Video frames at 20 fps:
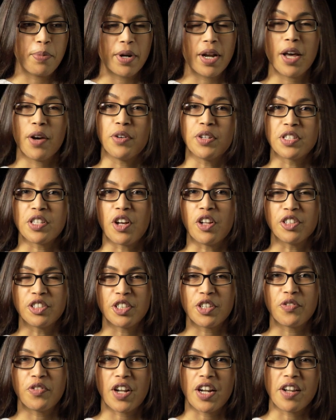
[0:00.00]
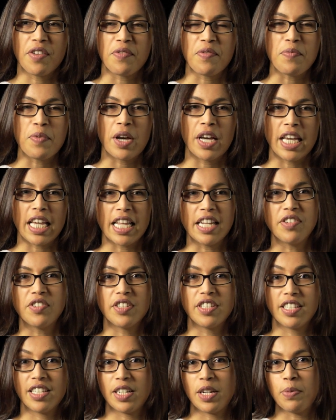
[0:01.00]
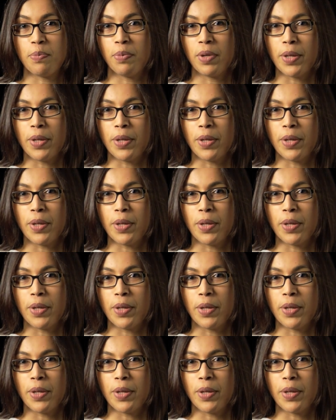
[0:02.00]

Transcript: But I was also very interested in